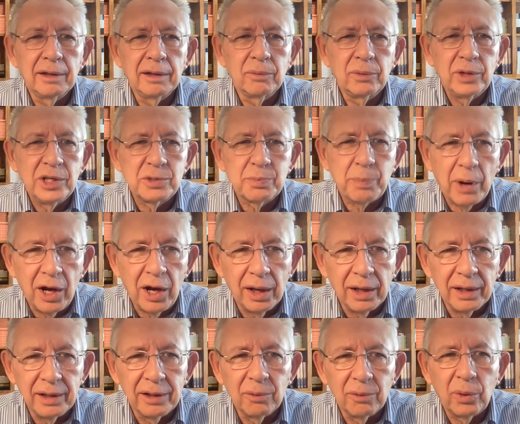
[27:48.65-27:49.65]

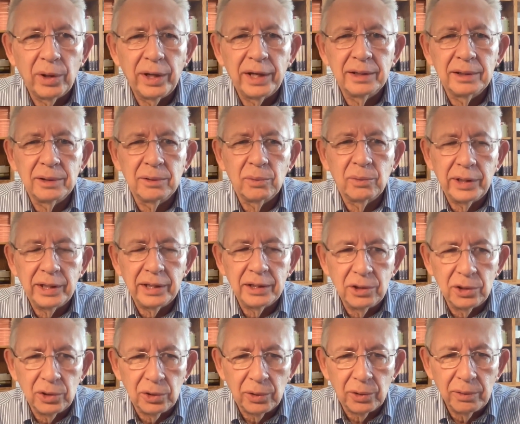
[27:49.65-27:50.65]
respond the way that we
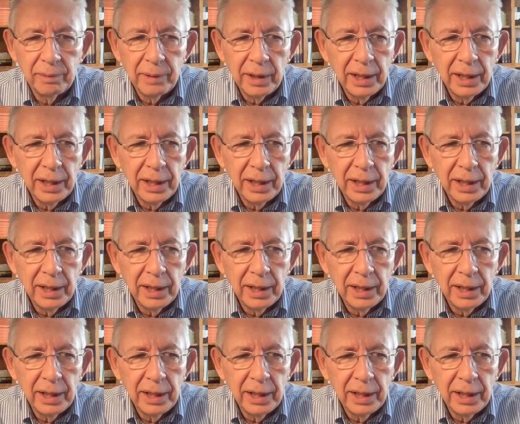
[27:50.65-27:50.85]
do.